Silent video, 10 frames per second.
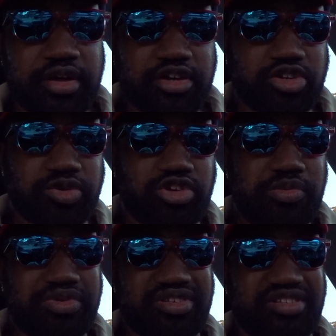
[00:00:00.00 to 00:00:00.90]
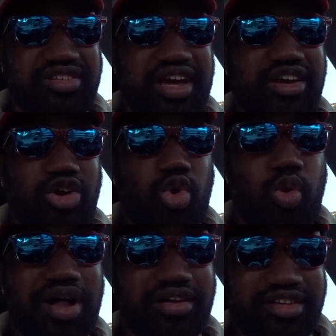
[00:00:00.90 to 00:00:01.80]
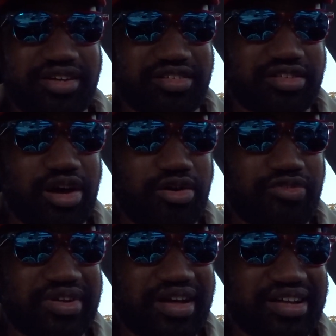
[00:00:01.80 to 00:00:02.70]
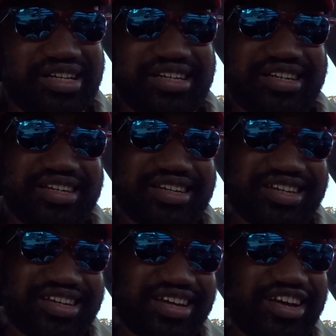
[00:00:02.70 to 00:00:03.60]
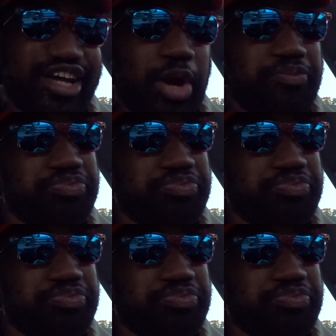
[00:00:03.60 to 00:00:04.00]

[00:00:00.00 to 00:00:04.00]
So in terms of the steak quality itself, I'm